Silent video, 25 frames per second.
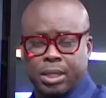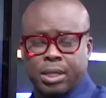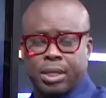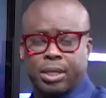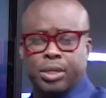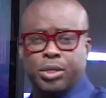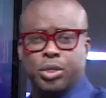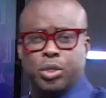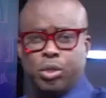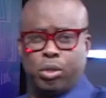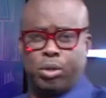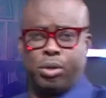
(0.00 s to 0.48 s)

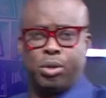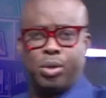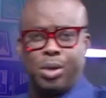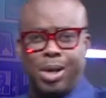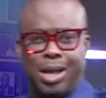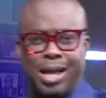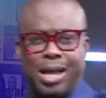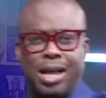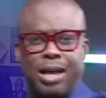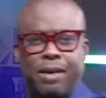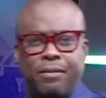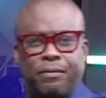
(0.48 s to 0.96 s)
you're going to
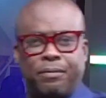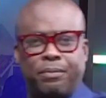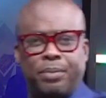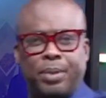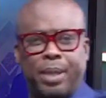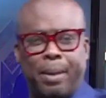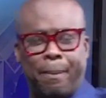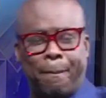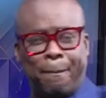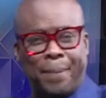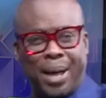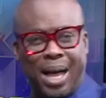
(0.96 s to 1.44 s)
have the
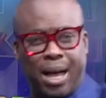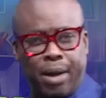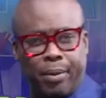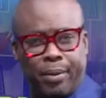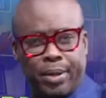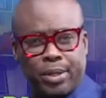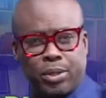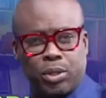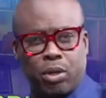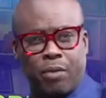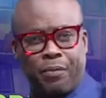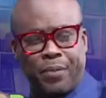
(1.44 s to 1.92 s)
powers
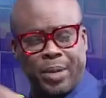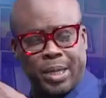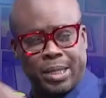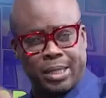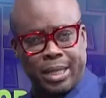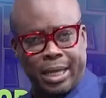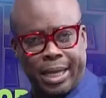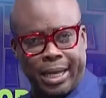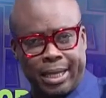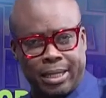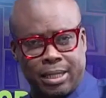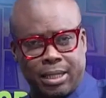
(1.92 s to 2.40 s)
of
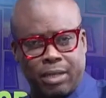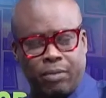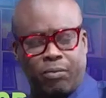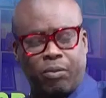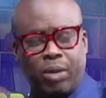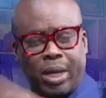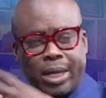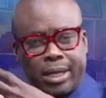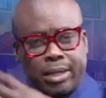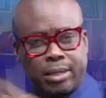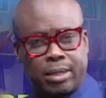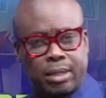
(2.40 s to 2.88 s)
executive,
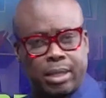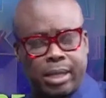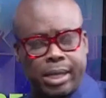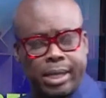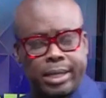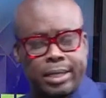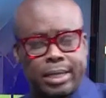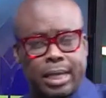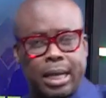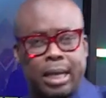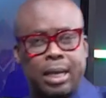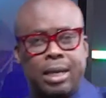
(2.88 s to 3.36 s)

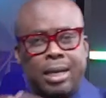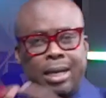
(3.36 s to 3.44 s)
legislature,